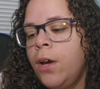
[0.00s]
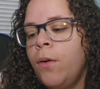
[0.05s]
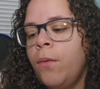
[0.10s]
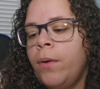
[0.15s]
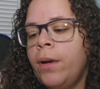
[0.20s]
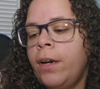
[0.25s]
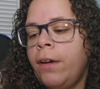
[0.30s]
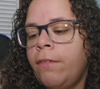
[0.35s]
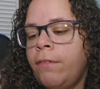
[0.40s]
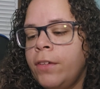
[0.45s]

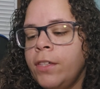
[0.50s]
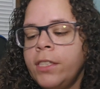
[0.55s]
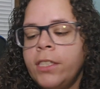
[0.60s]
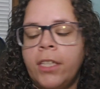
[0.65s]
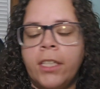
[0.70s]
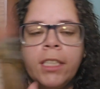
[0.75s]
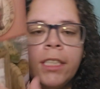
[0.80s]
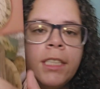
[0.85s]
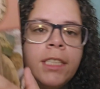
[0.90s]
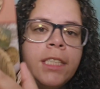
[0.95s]
When I first
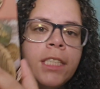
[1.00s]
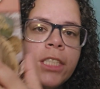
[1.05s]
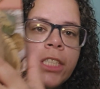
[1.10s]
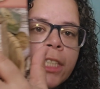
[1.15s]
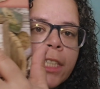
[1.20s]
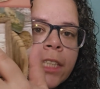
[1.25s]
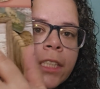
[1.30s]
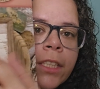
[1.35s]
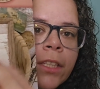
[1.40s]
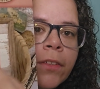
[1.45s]
started
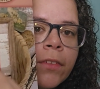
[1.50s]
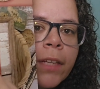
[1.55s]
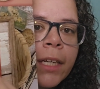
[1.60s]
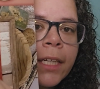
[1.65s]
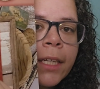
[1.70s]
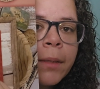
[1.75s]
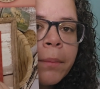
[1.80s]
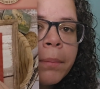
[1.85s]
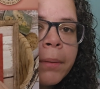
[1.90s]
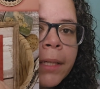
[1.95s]
stitching it though,
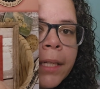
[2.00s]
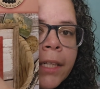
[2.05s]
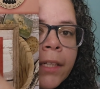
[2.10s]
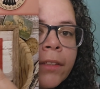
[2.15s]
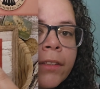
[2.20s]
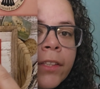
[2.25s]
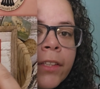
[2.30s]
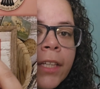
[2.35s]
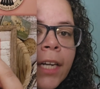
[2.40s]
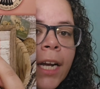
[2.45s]
like up here,
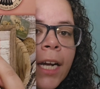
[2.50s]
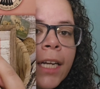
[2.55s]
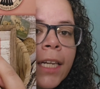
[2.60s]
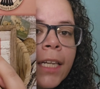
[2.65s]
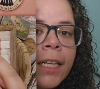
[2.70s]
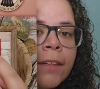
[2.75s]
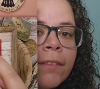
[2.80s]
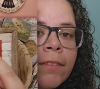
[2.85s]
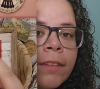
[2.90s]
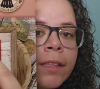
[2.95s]
they're not
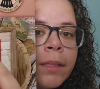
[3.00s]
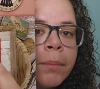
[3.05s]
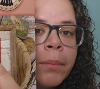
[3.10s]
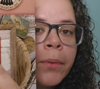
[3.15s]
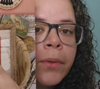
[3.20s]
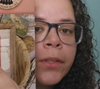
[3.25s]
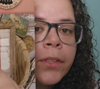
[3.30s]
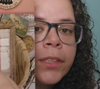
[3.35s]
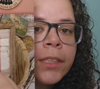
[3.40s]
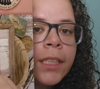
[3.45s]
even, the
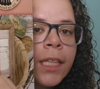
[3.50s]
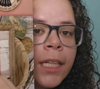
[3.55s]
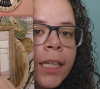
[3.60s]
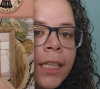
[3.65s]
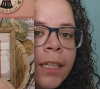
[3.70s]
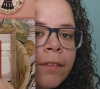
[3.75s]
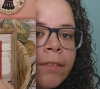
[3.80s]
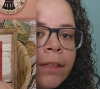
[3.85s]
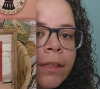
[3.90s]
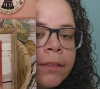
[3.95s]
border's not
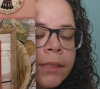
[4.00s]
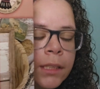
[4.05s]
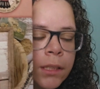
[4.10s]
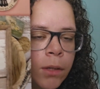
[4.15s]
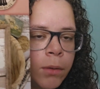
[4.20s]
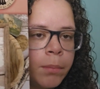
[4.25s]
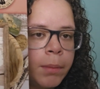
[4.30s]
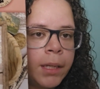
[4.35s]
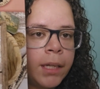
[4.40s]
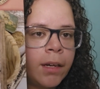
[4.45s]
even. I was like,
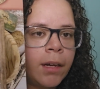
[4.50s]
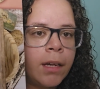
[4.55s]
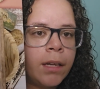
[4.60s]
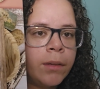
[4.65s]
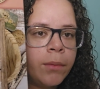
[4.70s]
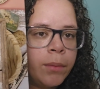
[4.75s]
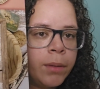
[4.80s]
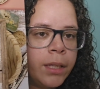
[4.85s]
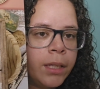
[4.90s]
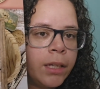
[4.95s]
oh my
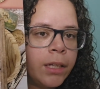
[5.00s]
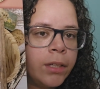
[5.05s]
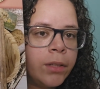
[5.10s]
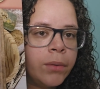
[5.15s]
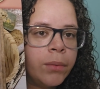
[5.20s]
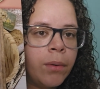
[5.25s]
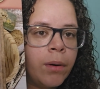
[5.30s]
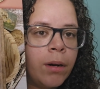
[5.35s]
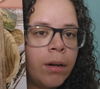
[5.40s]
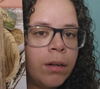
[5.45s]
god, what did I
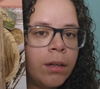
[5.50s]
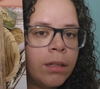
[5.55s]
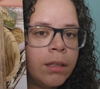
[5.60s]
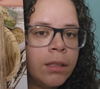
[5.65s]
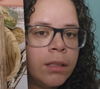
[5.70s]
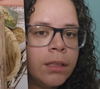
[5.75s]
do wrong?